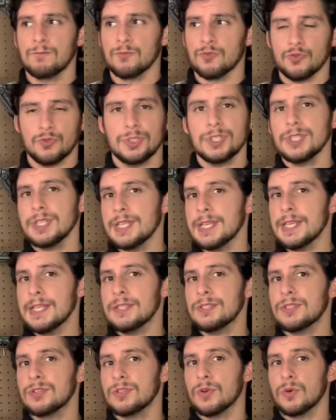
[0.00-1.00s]
really
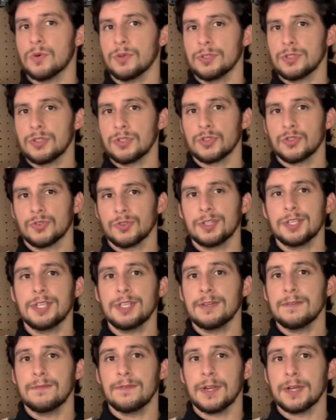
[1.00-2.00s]
isn't on
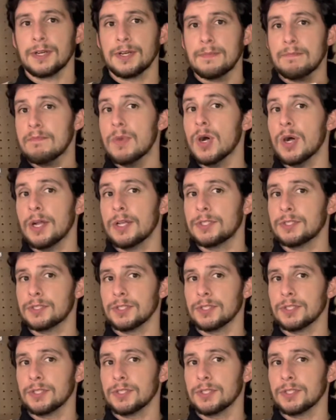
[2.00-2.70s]
screen very much.